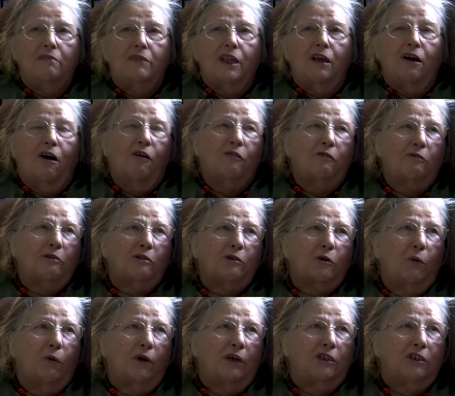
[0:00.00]
All those
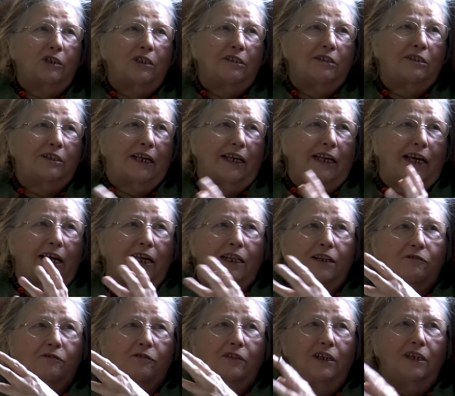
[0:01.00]
questions that kind
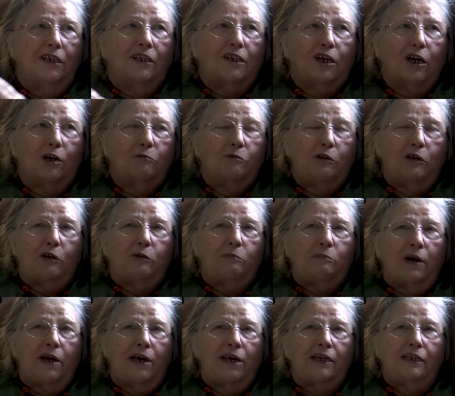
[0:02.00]
of come to your
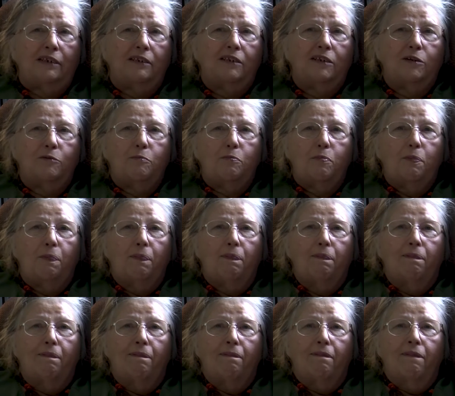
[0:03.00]
mind.
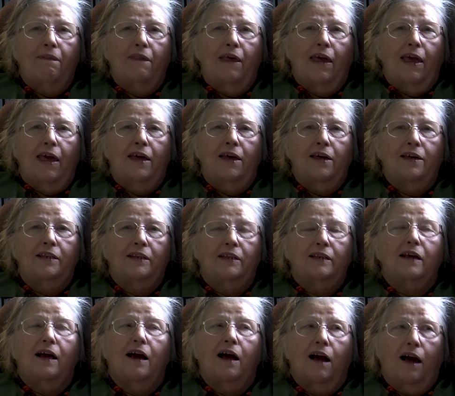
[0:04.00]
And
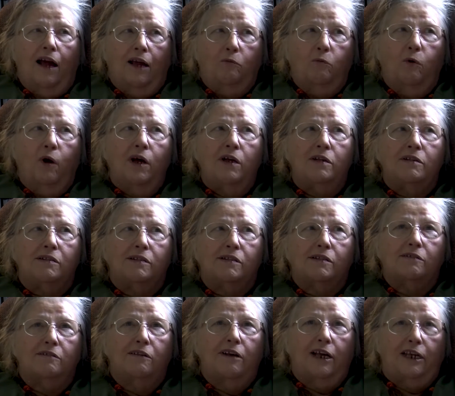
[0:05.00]
I
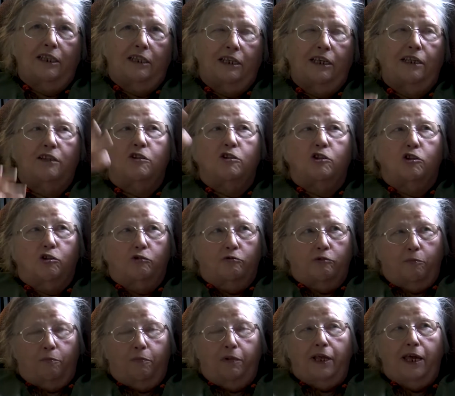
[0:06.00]
did do a
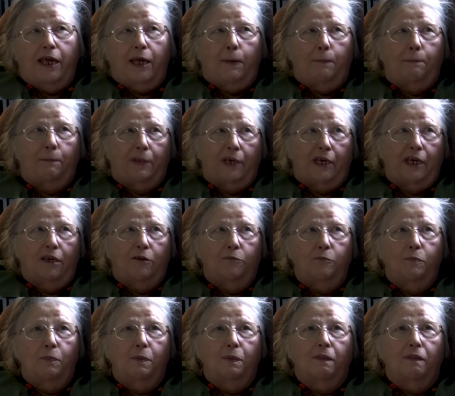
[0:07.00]
plan B,
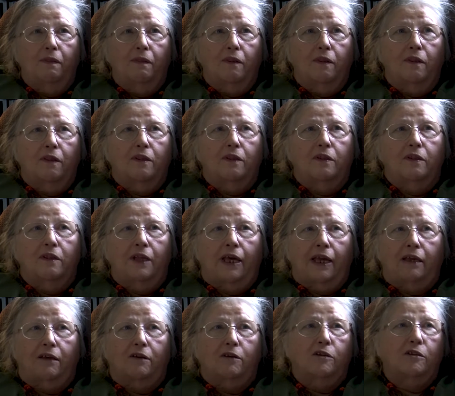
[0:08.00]
like
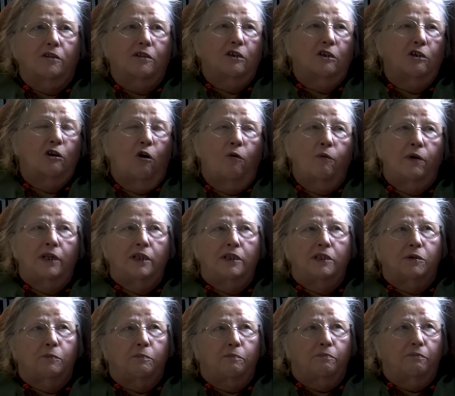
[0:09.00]
to go
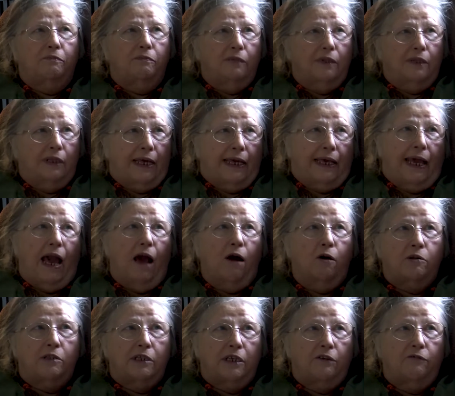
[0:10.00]
into like
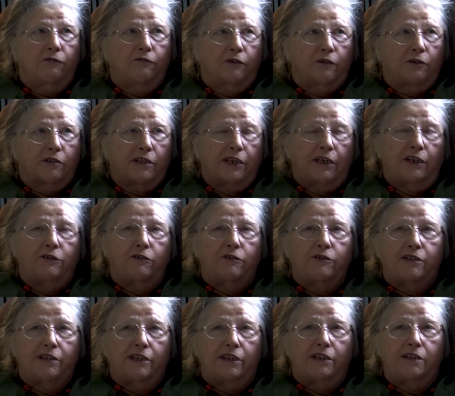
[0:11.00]
housing for senior
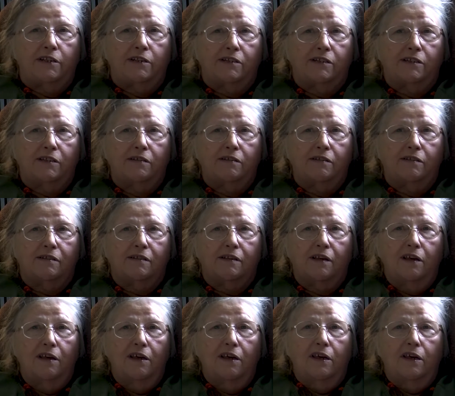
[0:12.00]
citizens
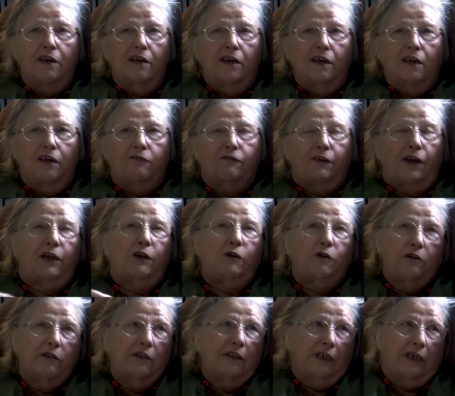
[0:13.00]
if I
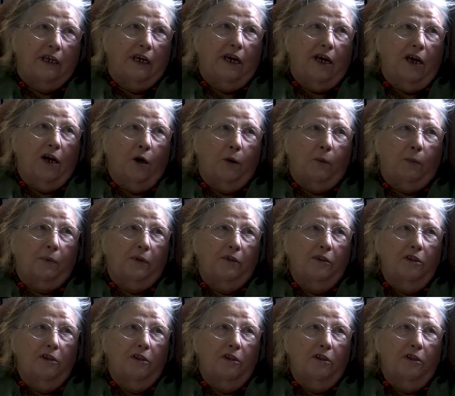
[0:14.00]
couldn't get help.